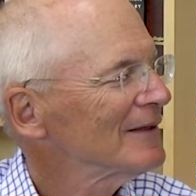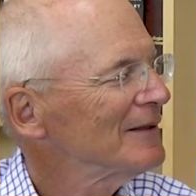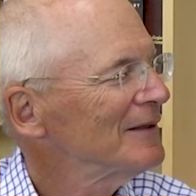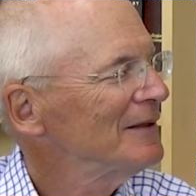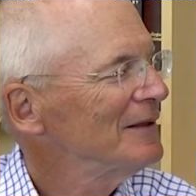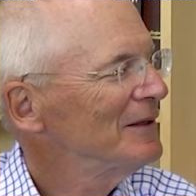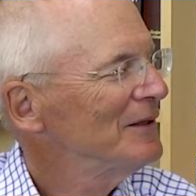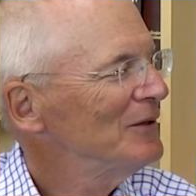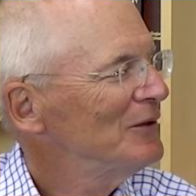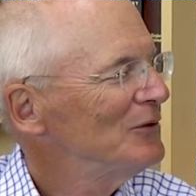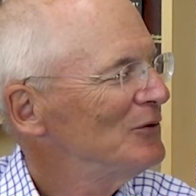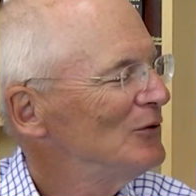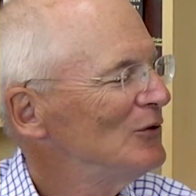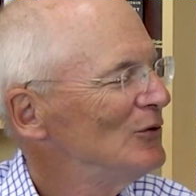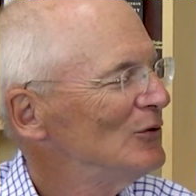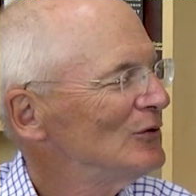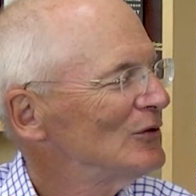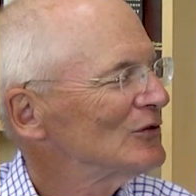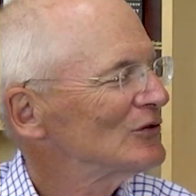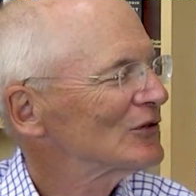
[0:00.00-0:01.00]
And
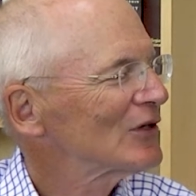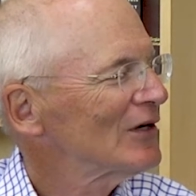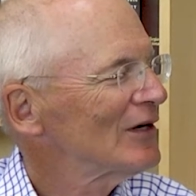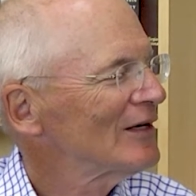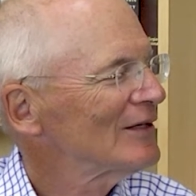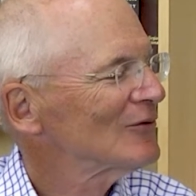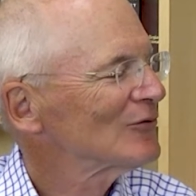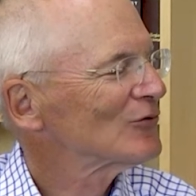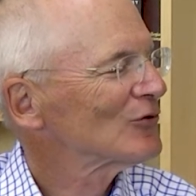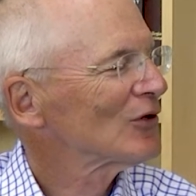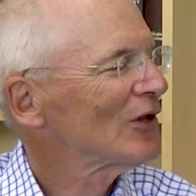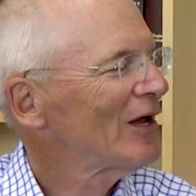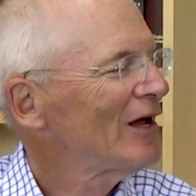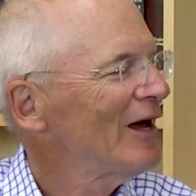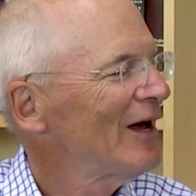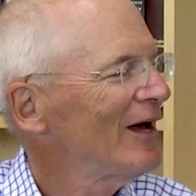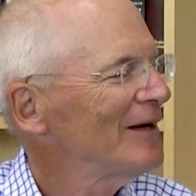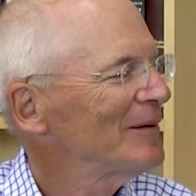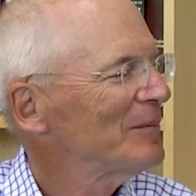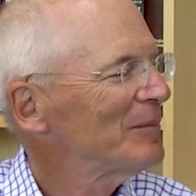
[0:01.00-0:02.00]
Newton is kind of
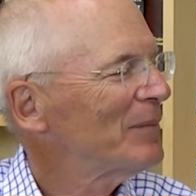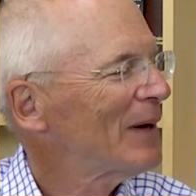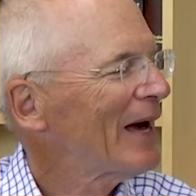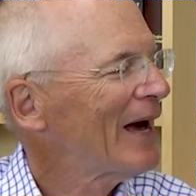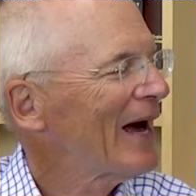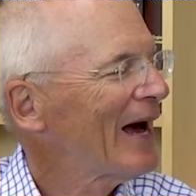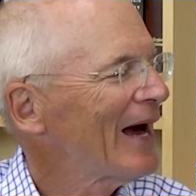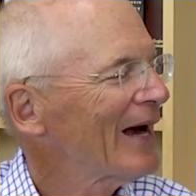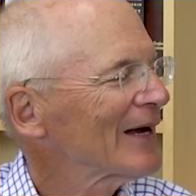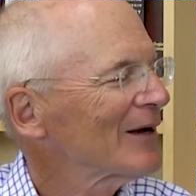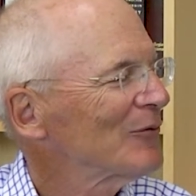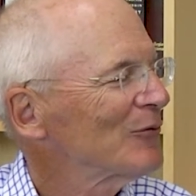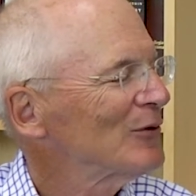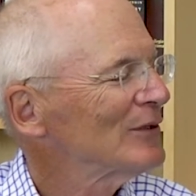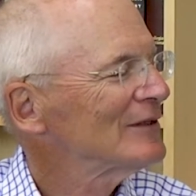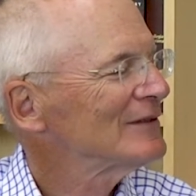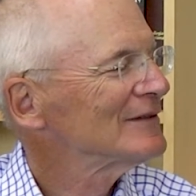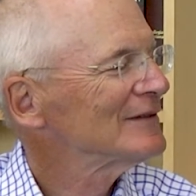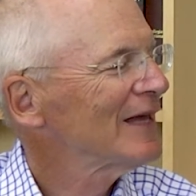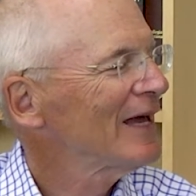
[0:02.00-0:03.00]
lying back
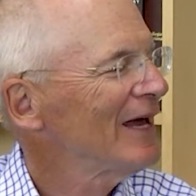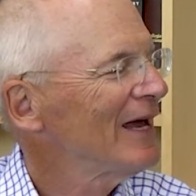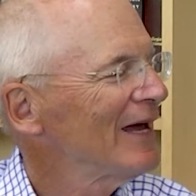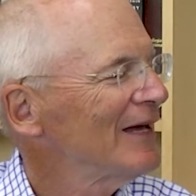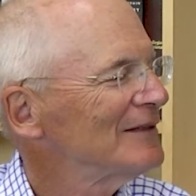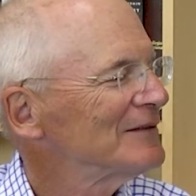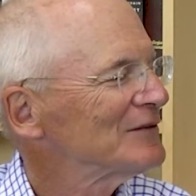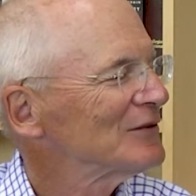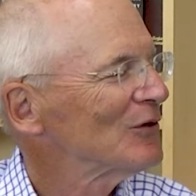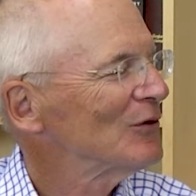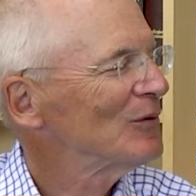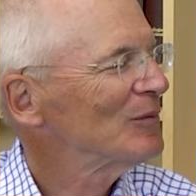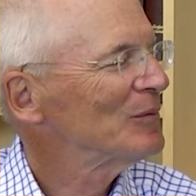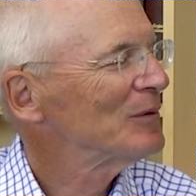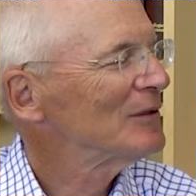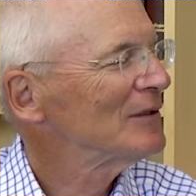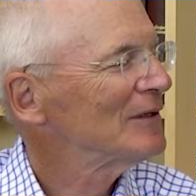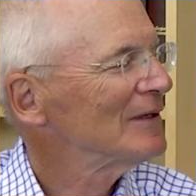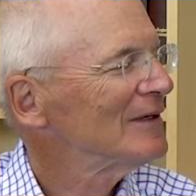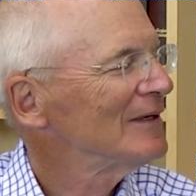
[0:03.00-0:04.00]
with his hands
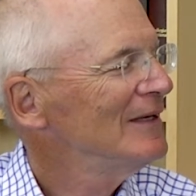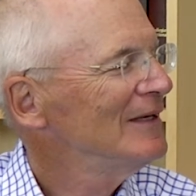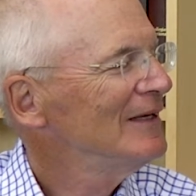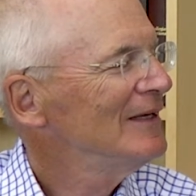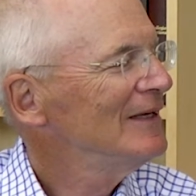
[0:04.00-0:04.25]
open, and